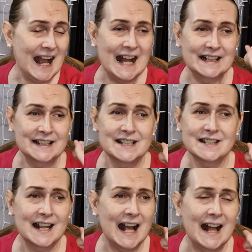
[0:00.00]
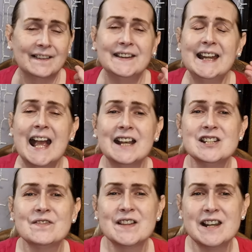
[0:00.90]
And at the
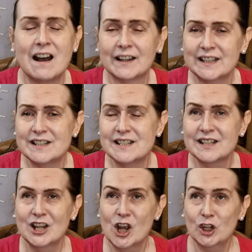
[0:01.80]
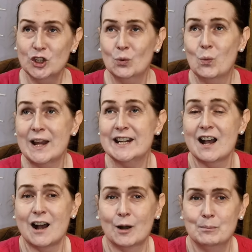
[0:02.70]
end of the night, you wake
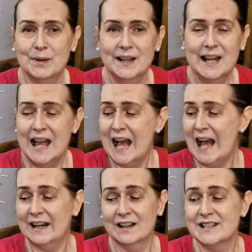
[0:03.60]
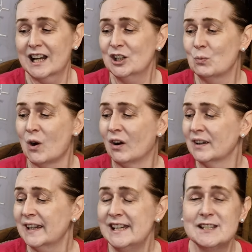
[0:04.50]
up, and I tell you
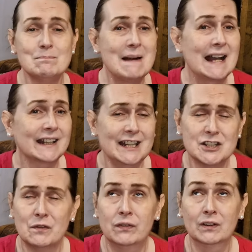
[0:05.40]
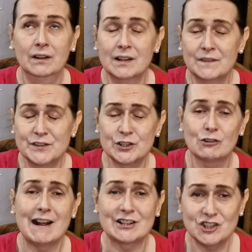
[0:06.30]
what, his back is full of
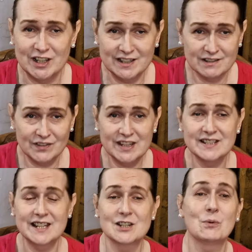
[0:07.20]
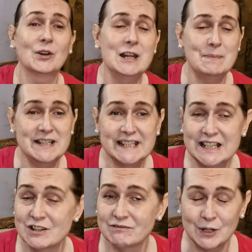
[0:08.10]
scratches. This is what
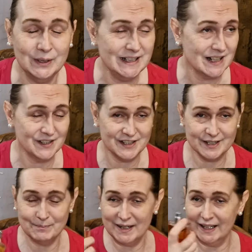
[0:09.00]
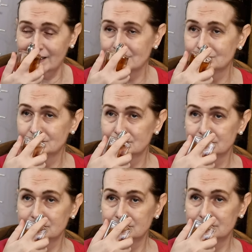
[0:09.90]
Libertine Neroli does to me.
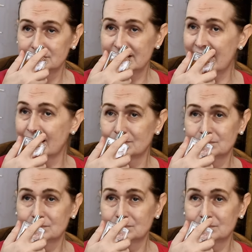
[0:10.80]
Yeah.